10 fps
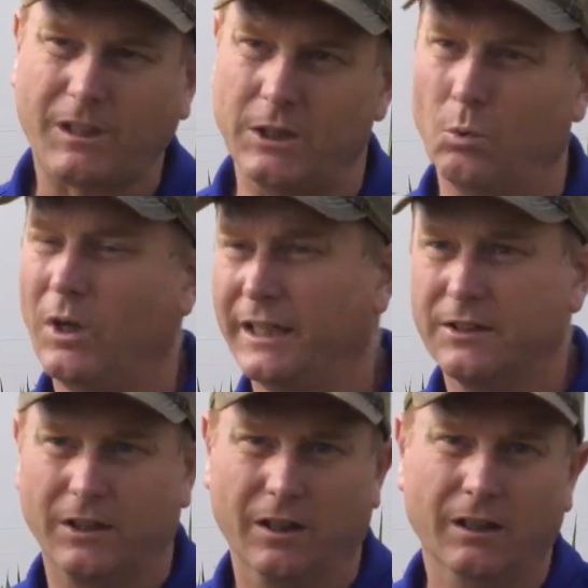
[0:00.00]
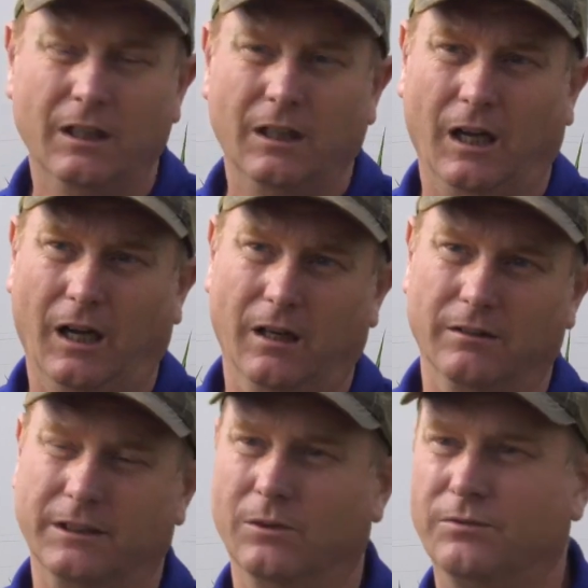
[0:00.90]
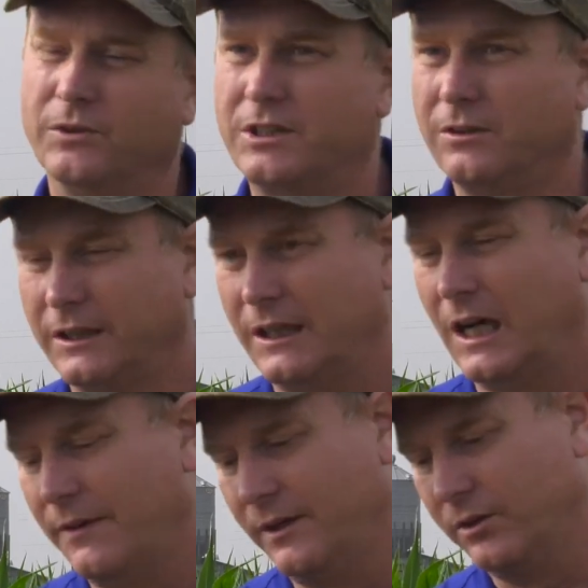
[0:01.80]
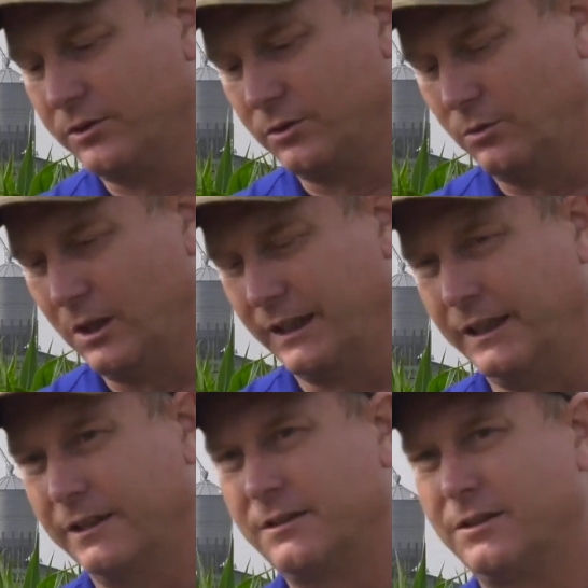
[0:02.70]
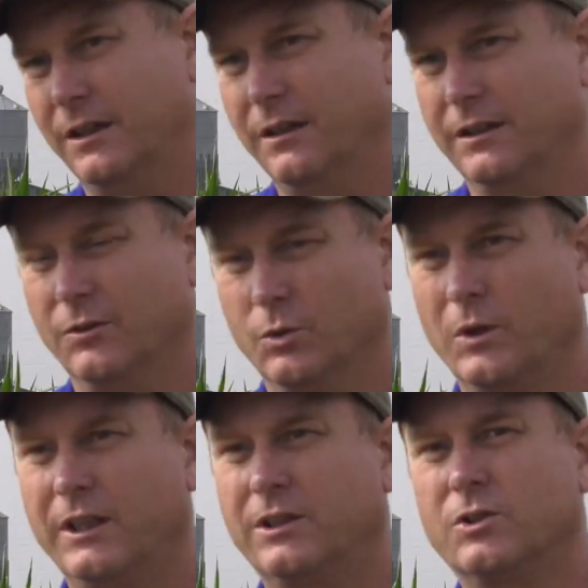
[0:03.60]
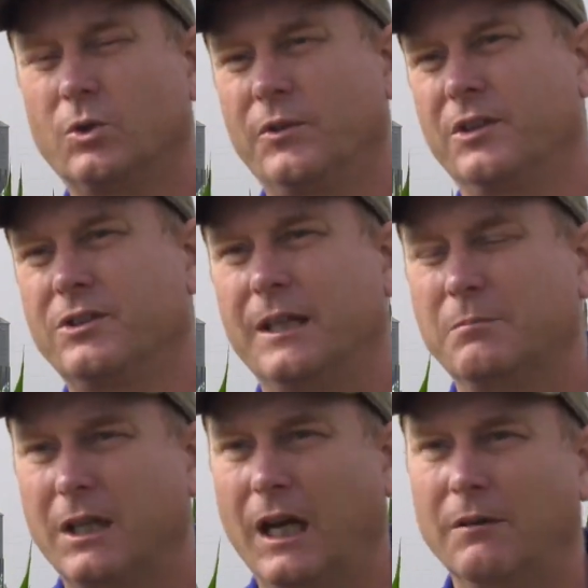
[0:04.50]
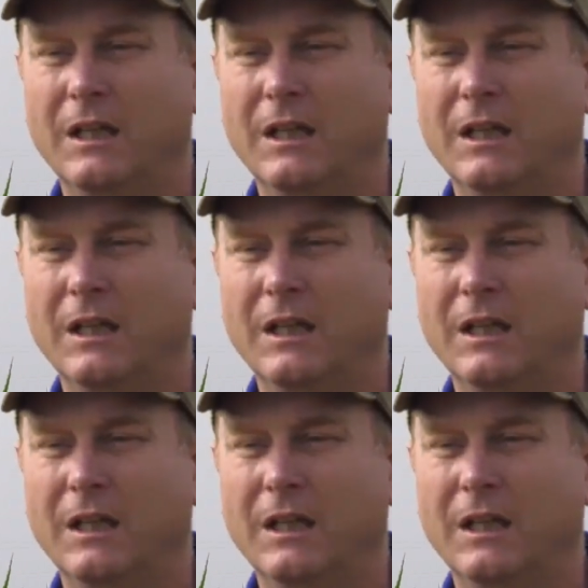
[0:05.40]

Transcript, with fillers: They want to get their, fertility on. They also want to get, the weed control at the same time.